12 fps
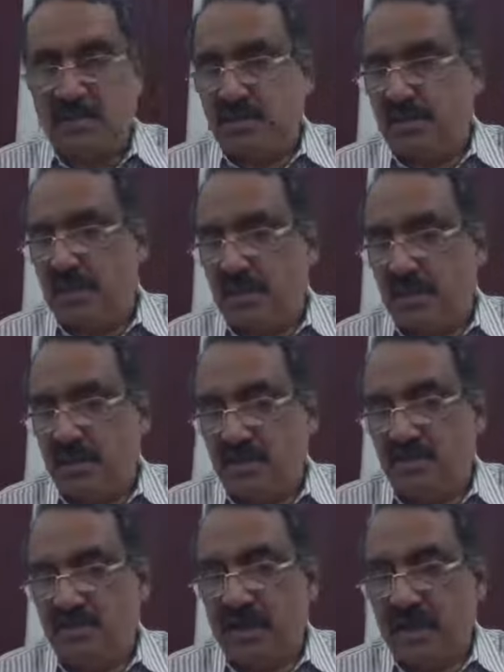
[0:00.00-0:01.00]
This is
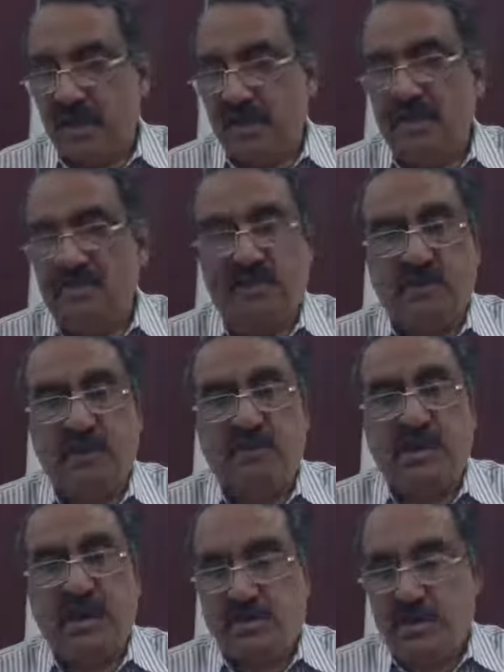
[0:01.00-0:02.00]
we can understand
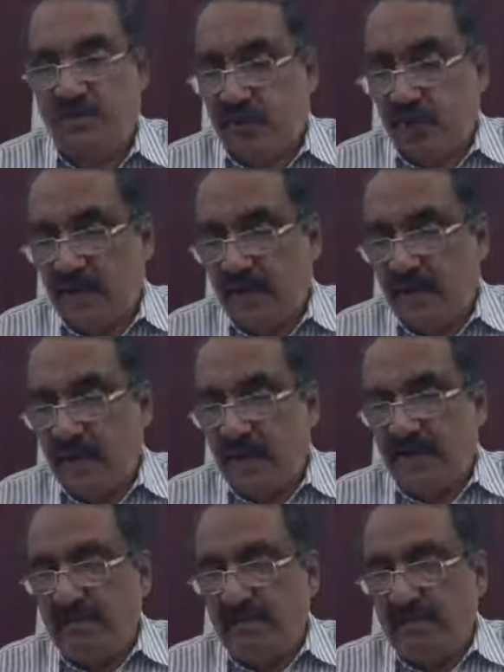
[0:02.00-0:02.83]
from the point number 5.